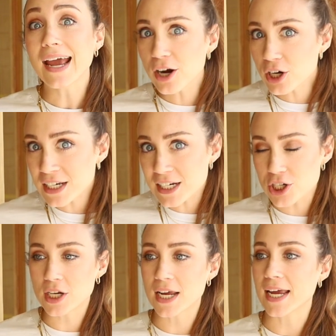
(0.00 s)
air
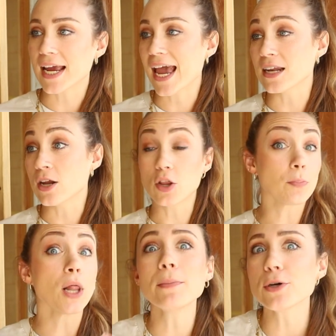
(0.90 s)
conditioning and the
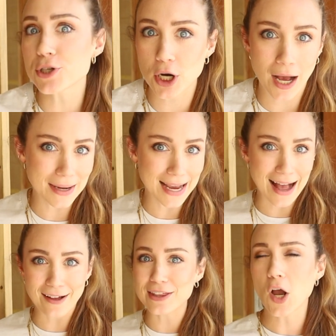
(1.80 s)
plumbers are coming
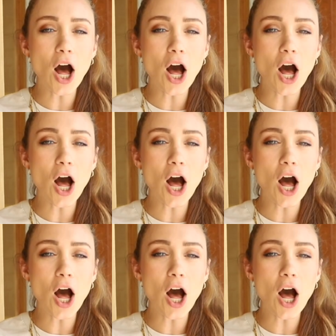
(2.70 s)
out,